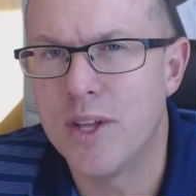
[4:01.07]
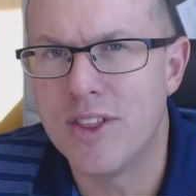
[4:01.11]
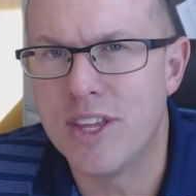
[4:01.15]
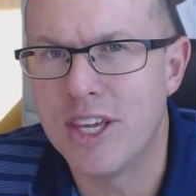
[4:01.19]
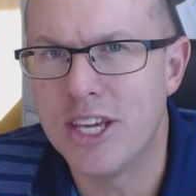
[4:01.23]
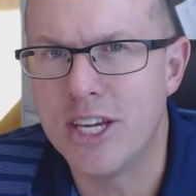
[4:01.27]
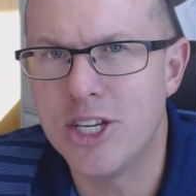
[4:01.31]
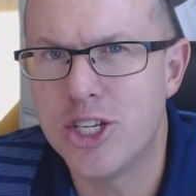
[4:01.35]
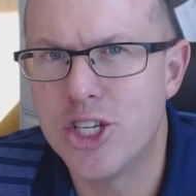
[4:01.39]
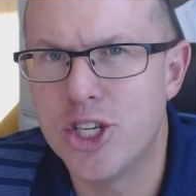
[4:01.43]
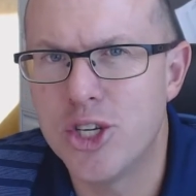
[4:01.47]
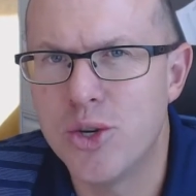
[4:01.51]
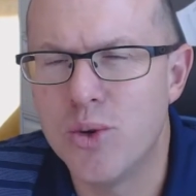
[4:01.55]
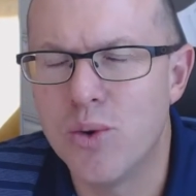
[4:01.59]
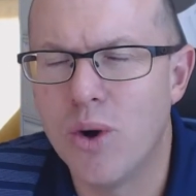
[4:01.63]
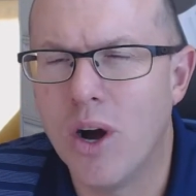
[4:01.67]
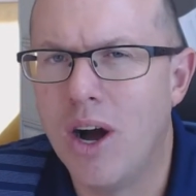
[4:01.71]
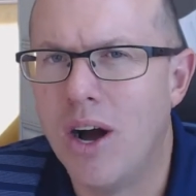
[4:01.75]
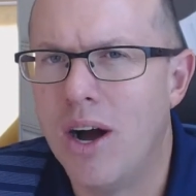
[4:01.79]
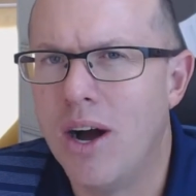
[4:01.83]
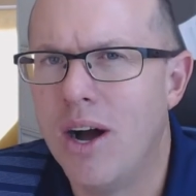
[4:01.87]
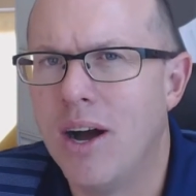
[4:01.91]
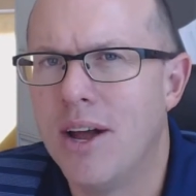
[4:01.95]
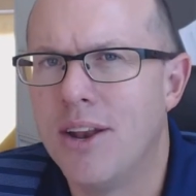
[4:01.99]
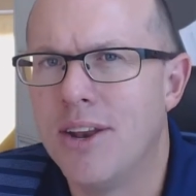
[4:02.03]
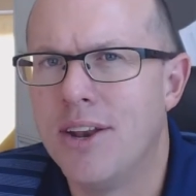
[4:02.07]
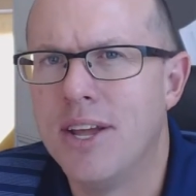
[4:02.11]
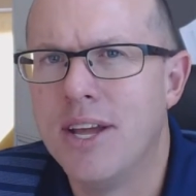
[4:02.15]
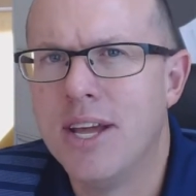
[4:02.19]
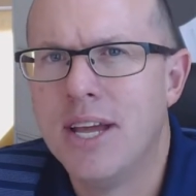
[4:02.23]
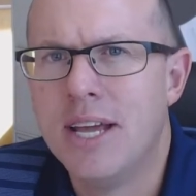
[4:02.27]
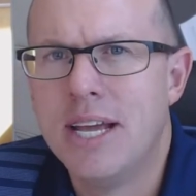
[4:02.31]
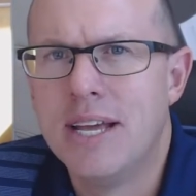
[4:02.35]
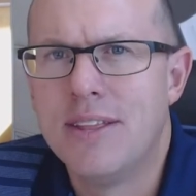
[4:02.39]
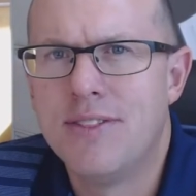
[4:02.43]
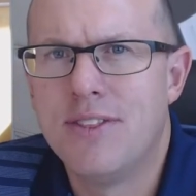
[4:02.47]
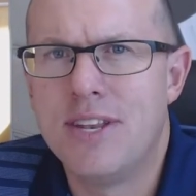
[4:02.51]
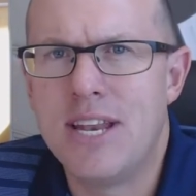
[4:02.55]
when the issue on
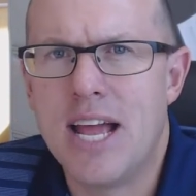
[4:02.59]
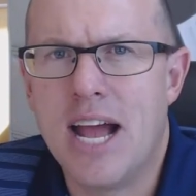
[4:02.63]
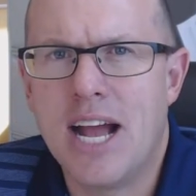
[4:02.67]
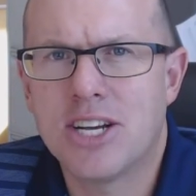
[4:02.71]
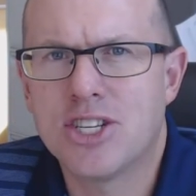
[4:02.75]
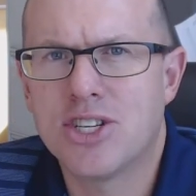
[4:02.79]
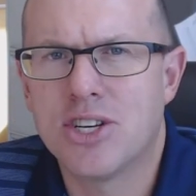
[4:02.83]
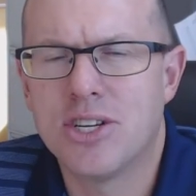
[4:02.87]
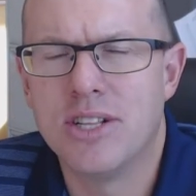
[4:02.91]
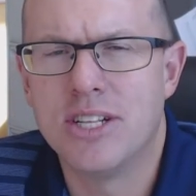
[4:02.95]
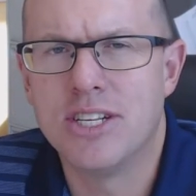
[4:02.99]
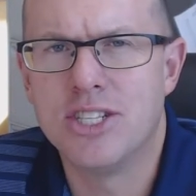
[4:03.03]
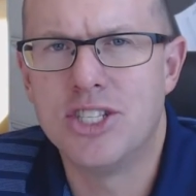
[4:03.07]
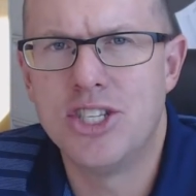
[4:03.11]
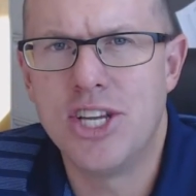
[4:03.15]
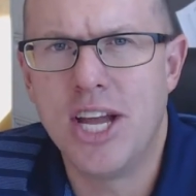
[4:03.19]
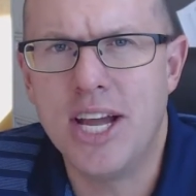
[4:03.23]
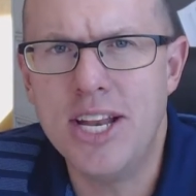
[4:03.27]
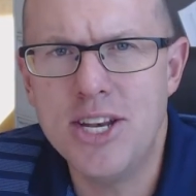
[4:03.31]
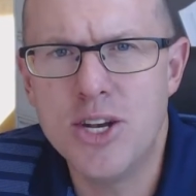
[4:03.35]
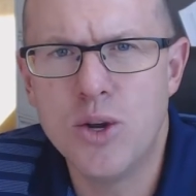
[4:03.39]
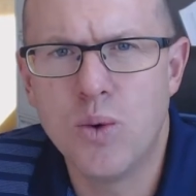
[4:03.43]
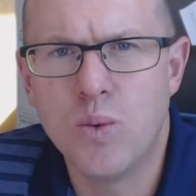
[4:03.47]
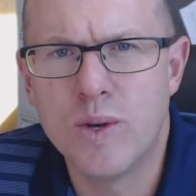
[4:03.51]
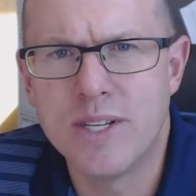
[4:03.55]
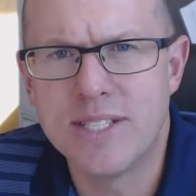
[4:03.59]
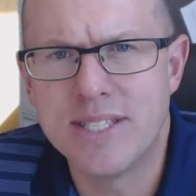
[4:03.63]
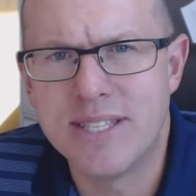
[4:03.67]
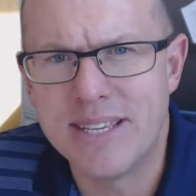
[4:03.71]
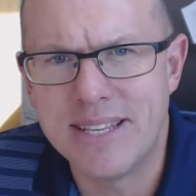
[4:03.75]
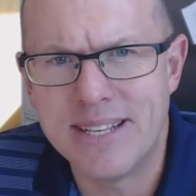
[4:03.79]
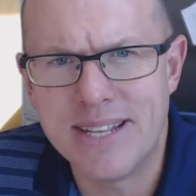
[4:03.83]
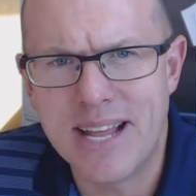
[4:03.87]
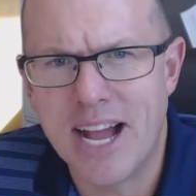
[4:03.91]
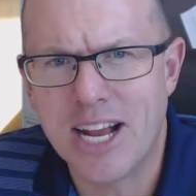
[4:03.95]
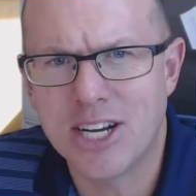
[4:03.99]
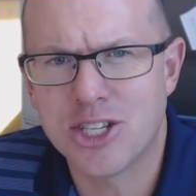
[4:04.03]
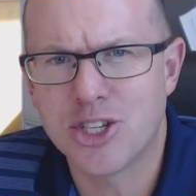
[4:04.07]
the national agenda was
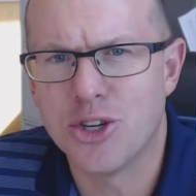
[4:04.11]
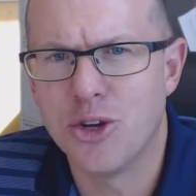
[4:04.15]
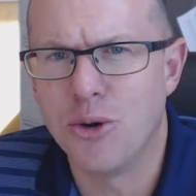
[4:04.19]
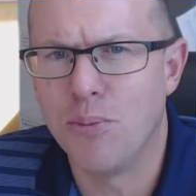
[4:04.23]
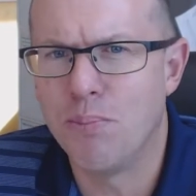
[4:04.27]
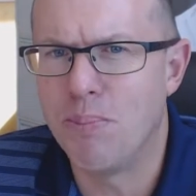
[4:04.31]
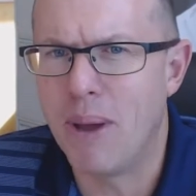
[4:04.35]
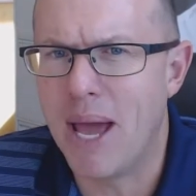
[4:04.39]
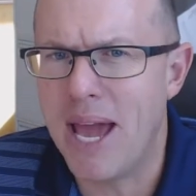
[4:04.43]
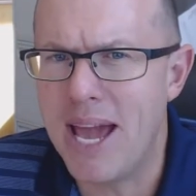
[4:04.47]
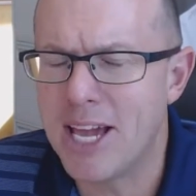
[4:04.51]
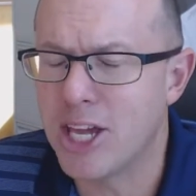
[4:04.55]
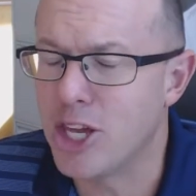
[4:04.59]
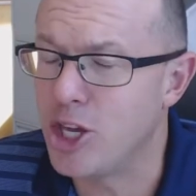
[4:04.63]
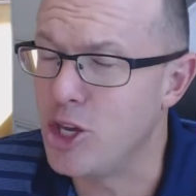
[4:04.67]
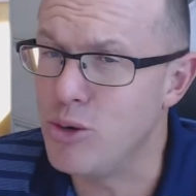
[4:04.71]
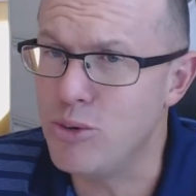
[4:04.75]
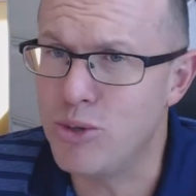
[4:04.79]
the national bank,